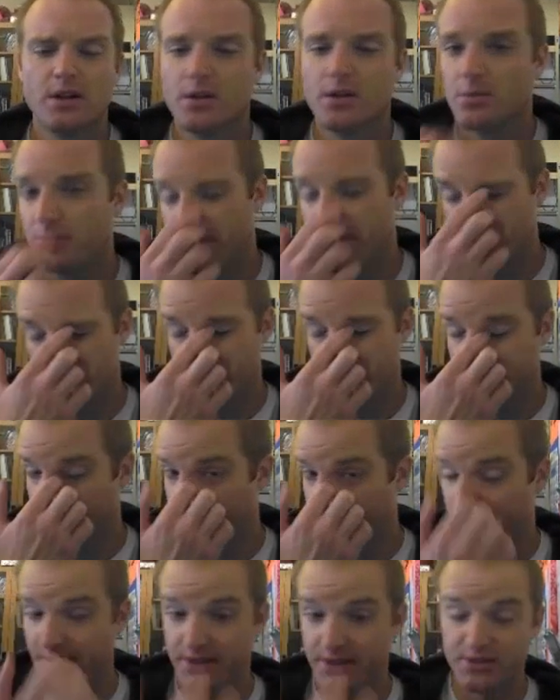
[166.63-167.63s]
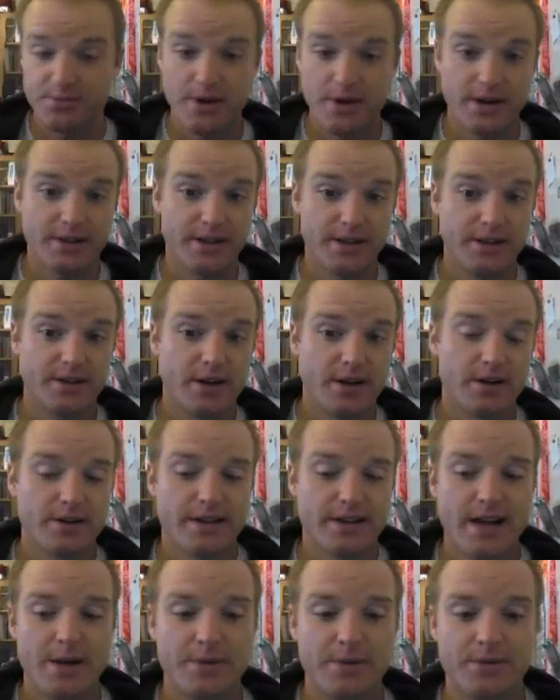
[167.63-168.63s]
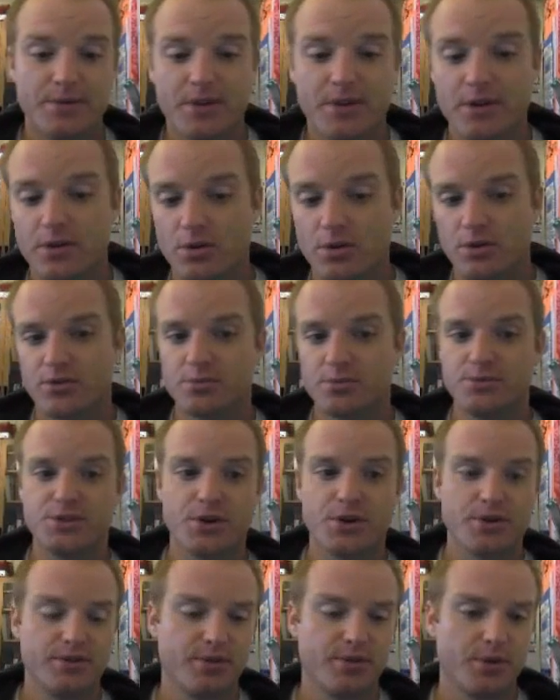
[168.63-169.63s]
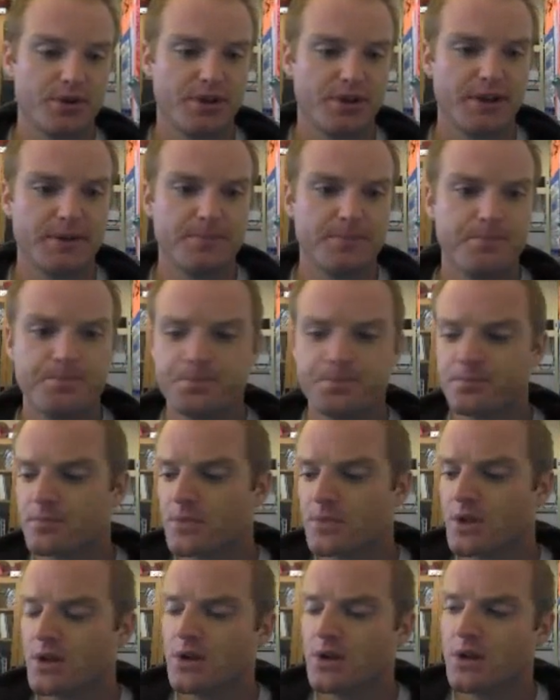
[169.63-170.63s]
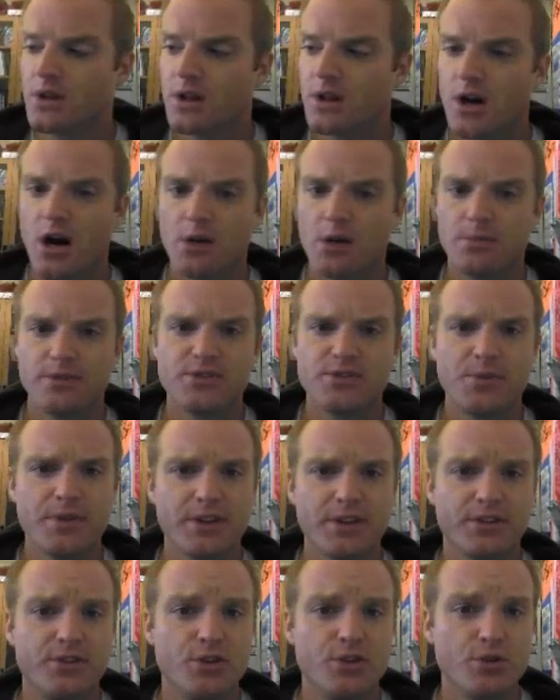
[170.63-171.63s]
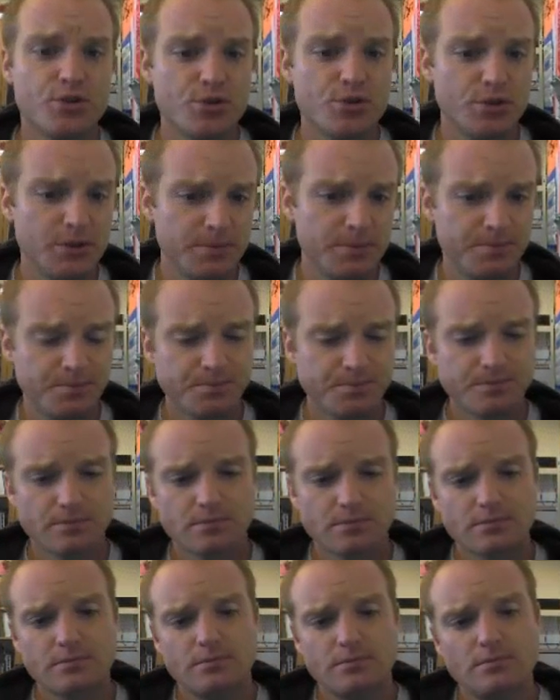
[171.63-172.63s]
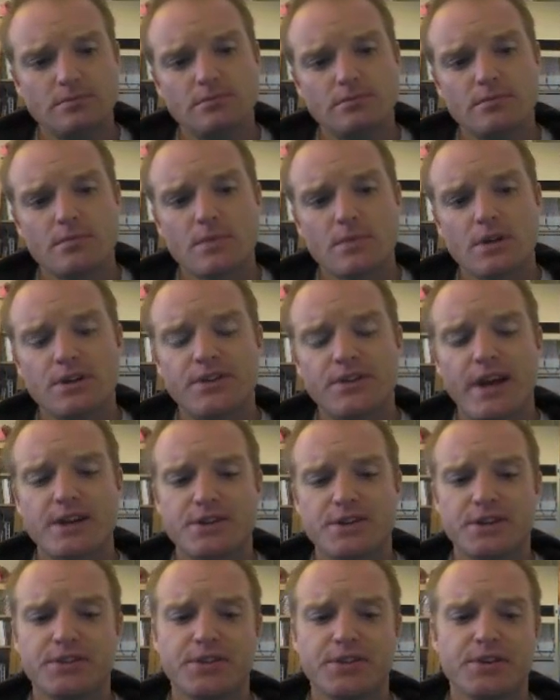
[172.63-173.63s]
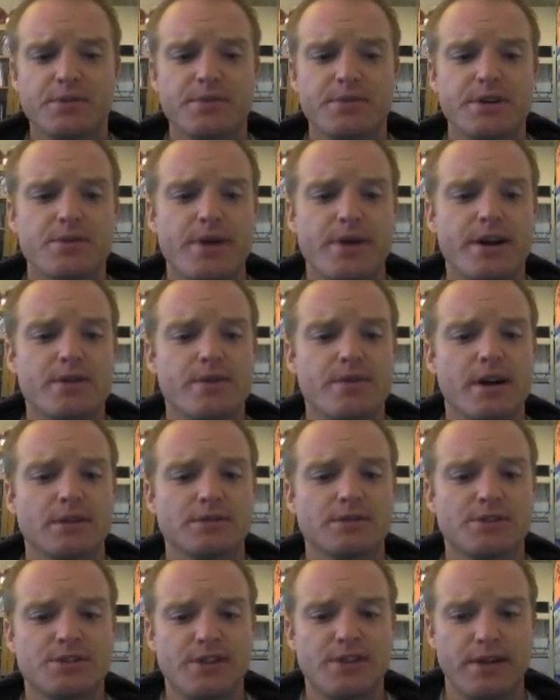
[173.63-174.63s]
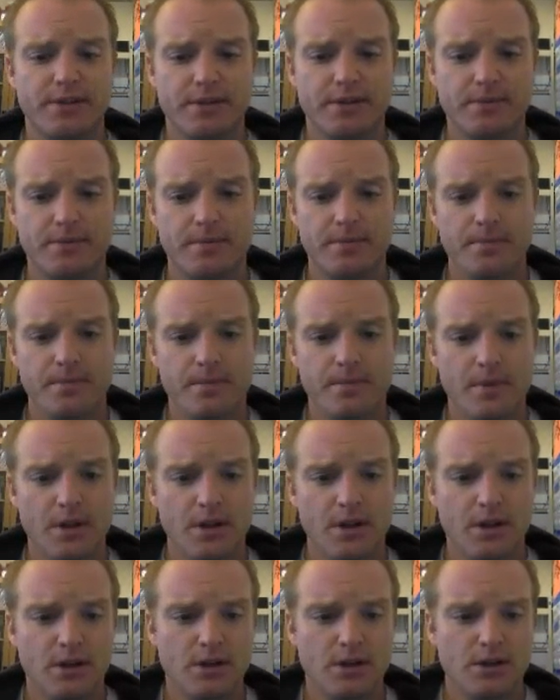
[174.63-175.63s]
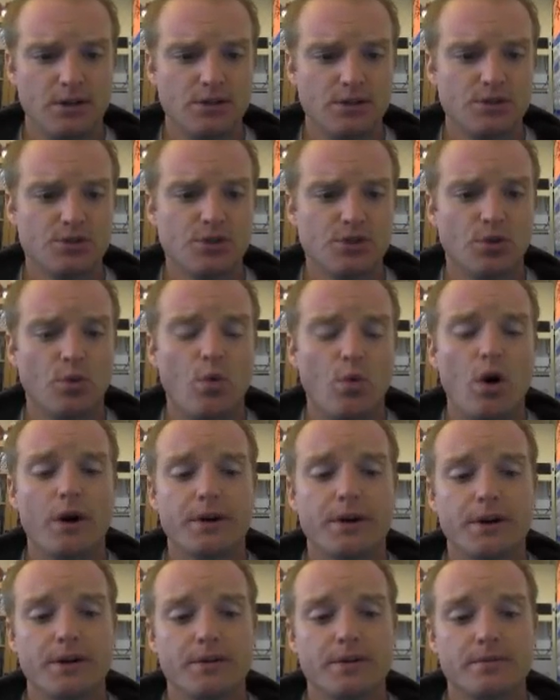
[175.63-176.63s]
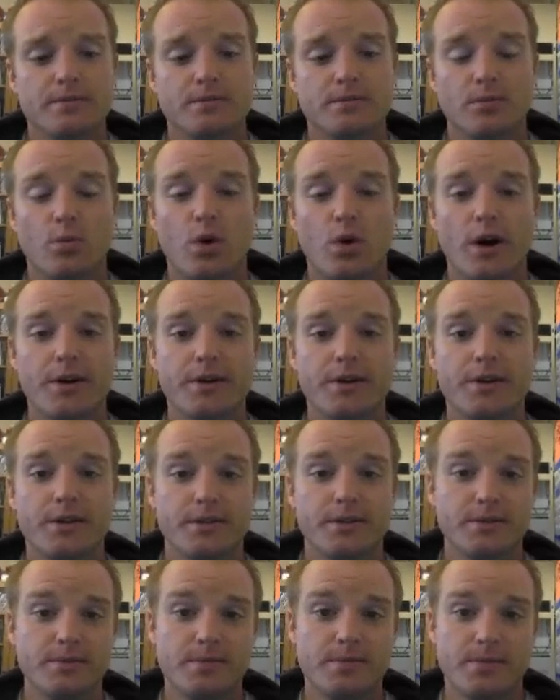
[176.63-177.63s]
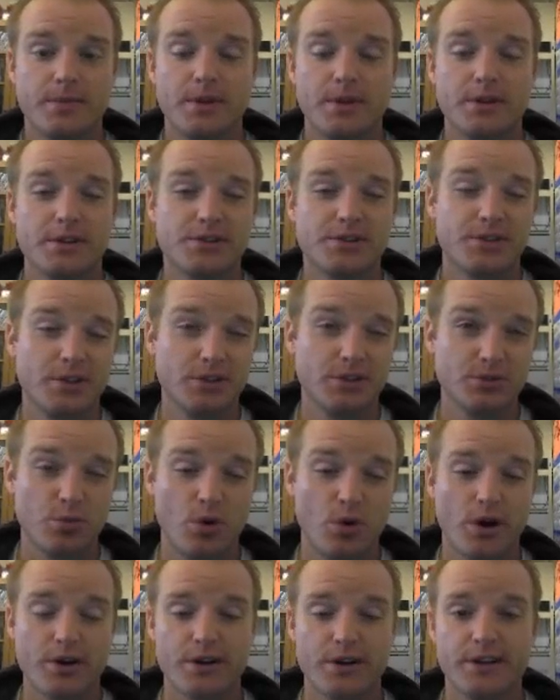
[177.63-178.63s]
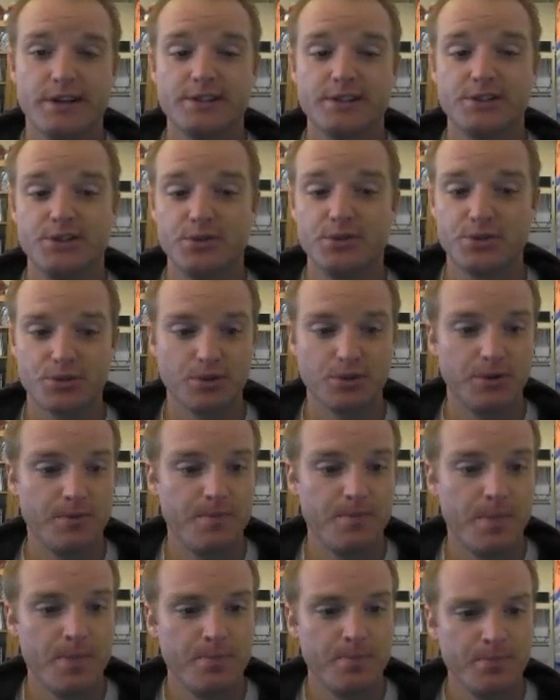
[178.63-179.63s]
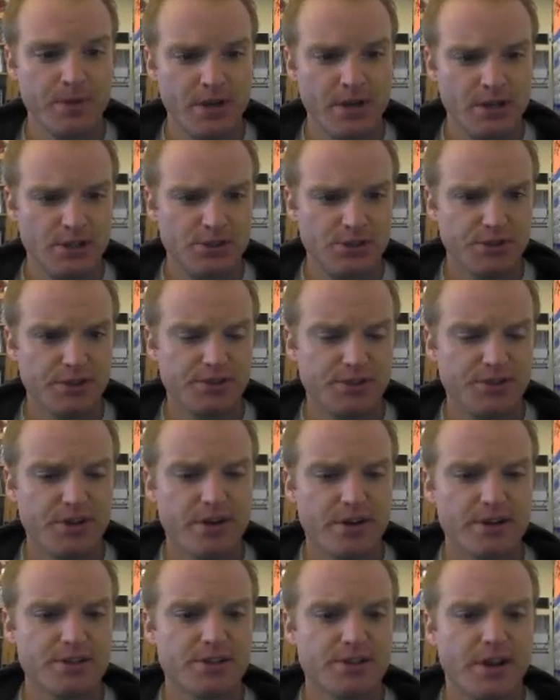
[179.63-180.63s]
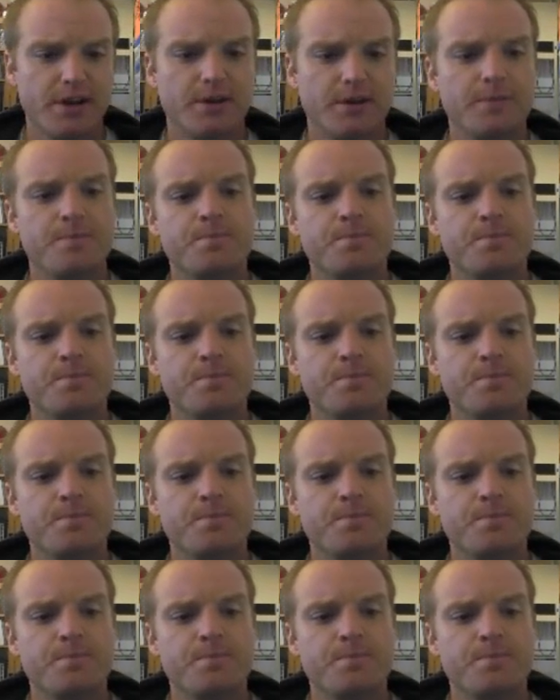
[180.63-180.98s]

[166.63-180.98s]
But there's some different things about it that aren't common if you think about going from 0 to 14. If something is neutral, it's actually considered to be right around 7. So water, distilled water is neutral. So you can see here on the scale,